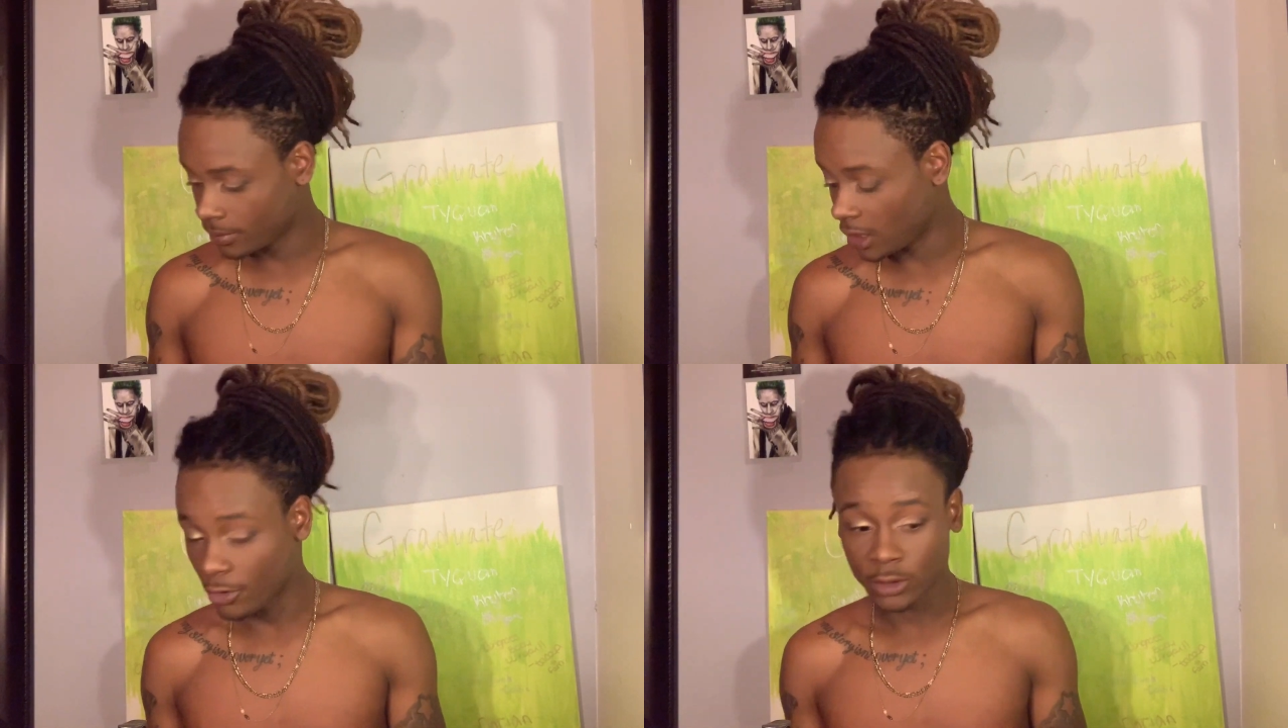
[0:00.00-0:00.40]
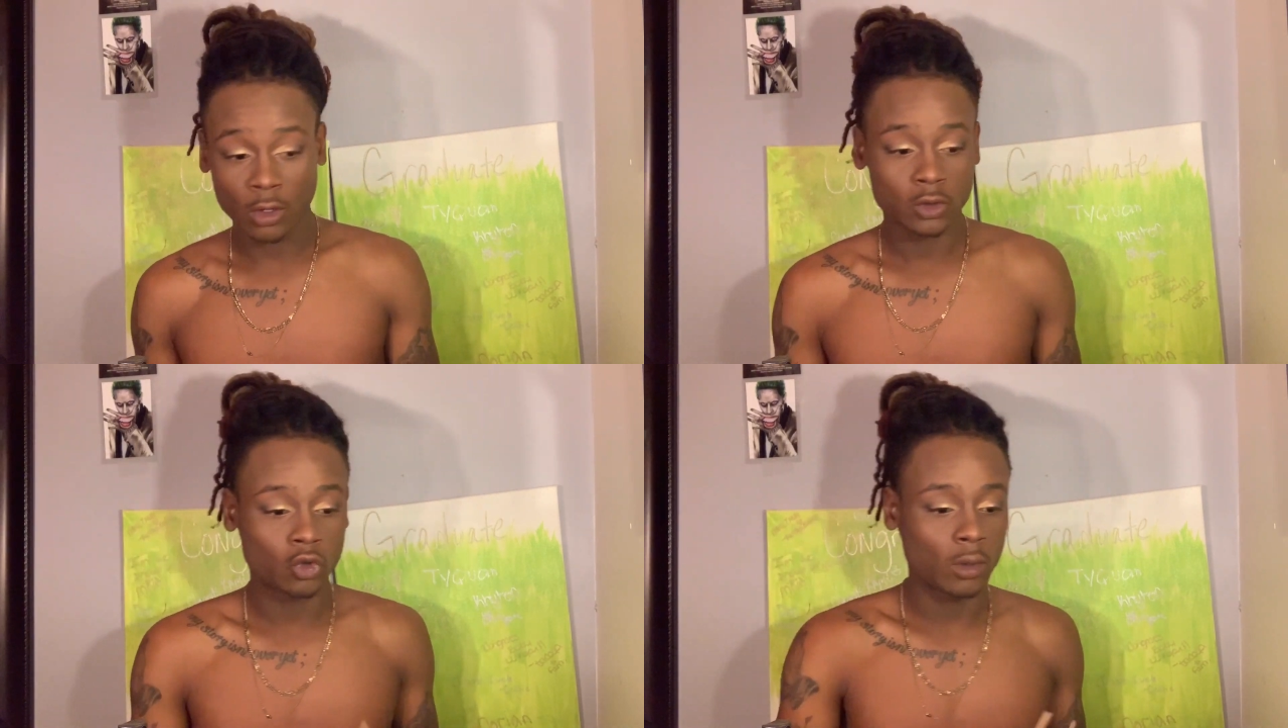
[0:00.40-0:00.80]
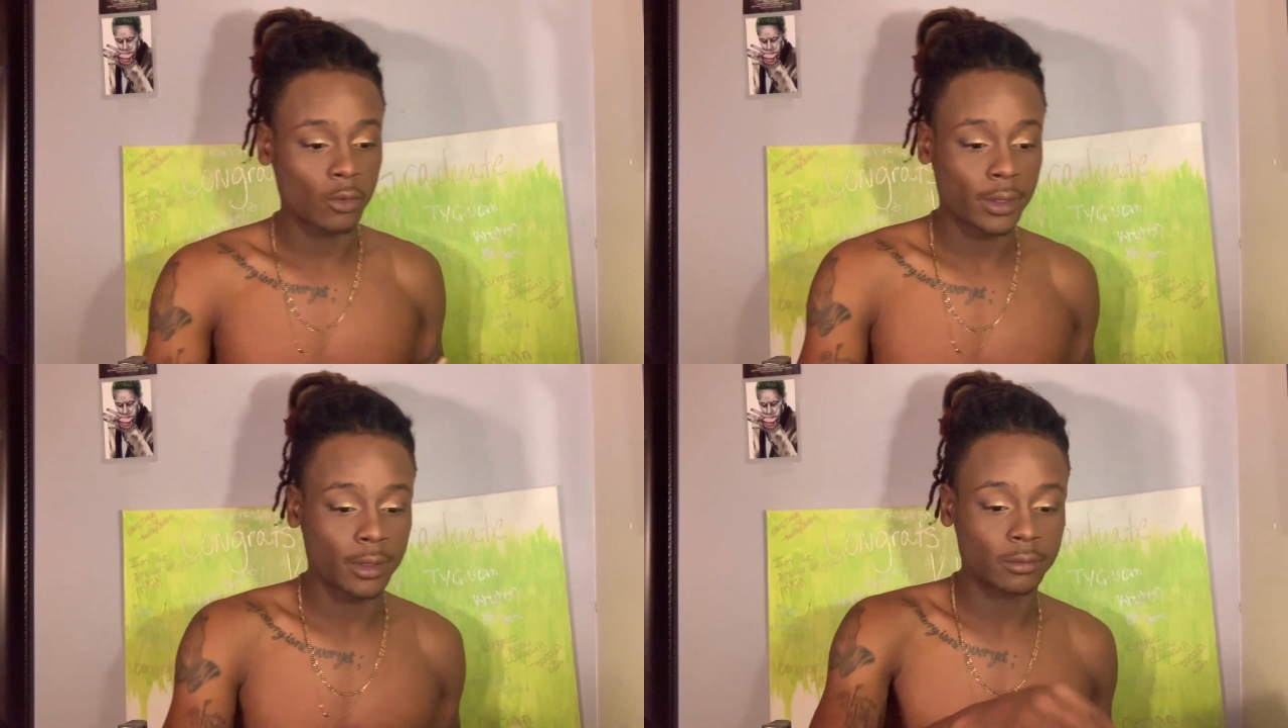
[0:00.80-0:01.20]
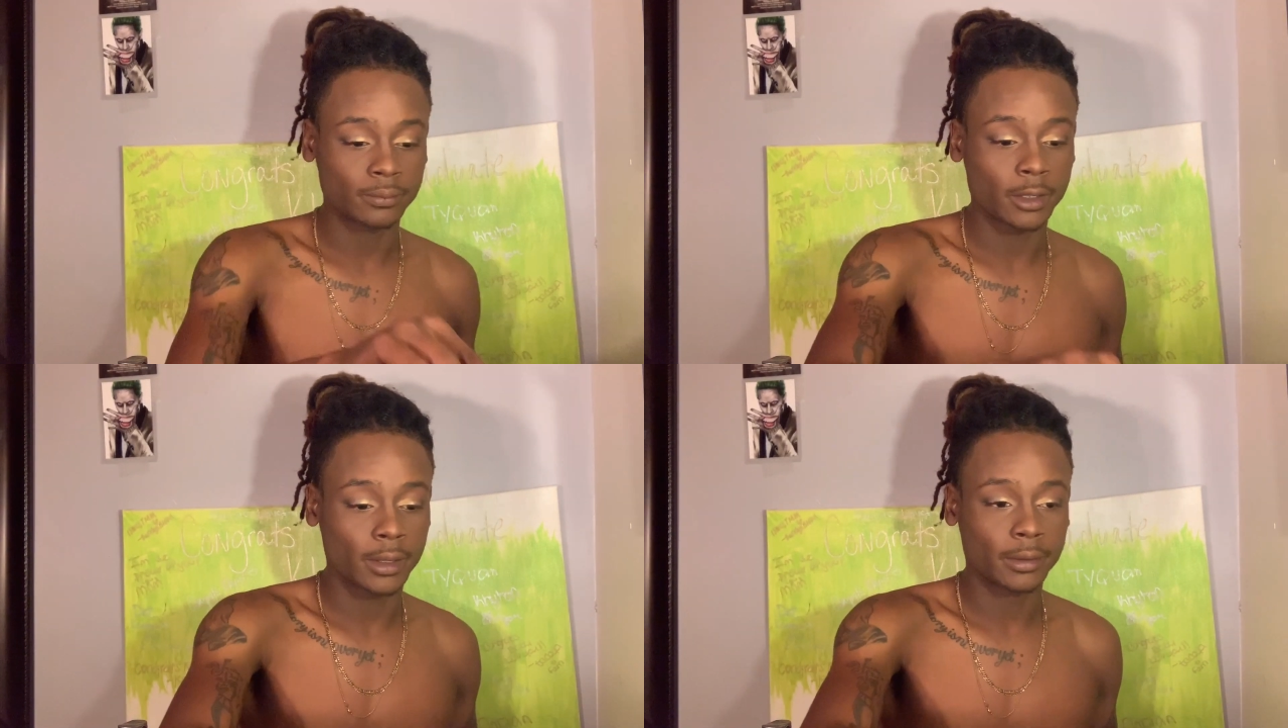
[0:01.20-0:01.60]
Either talk to them or don't.
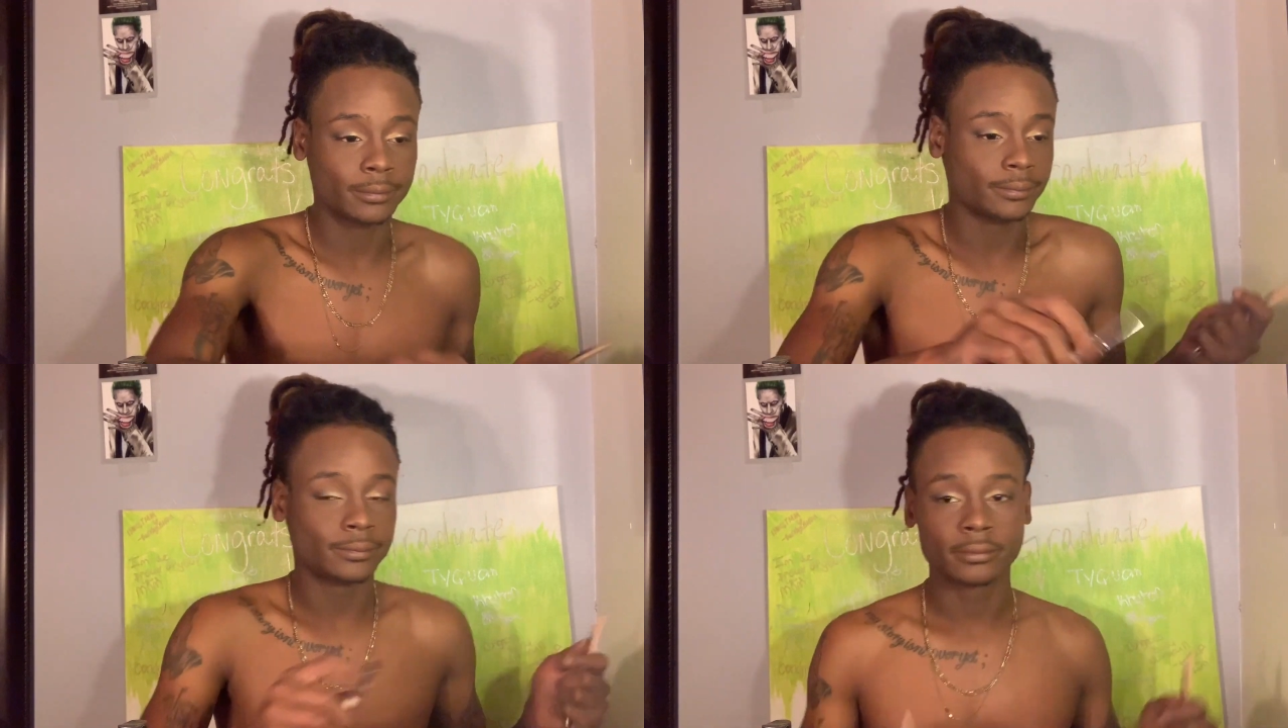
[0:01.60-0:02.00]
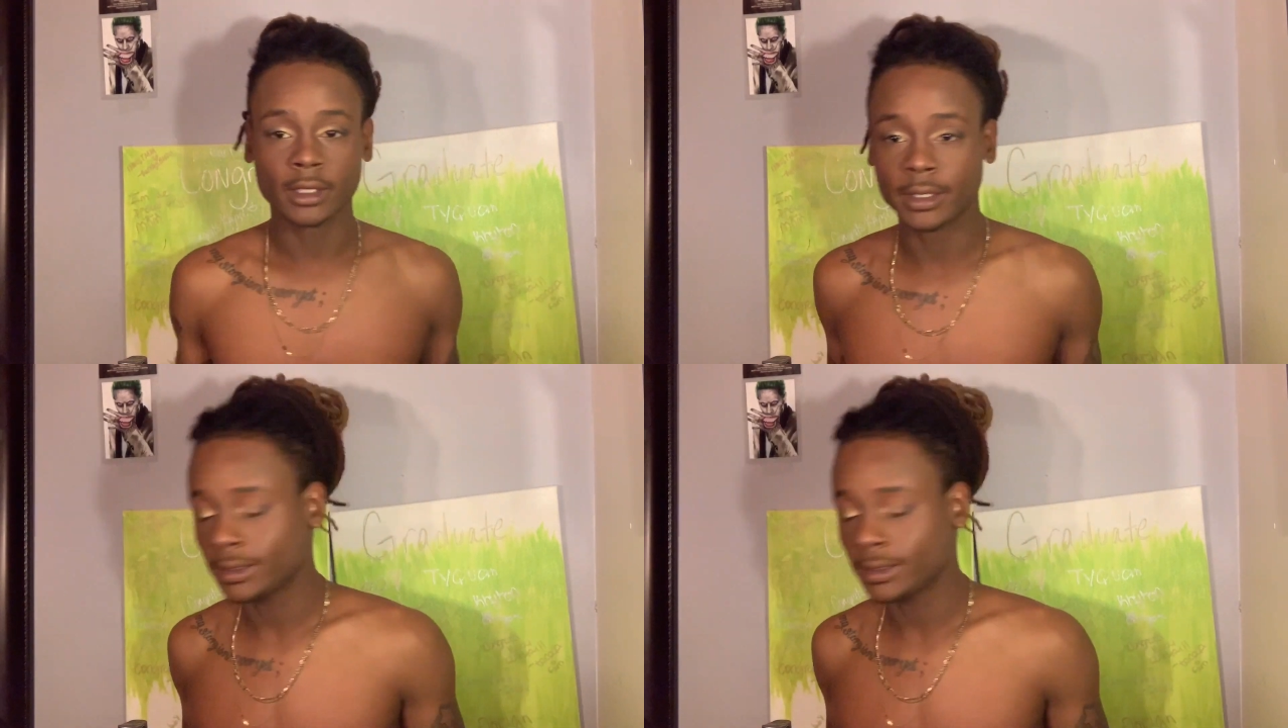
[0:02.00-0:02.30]
Like it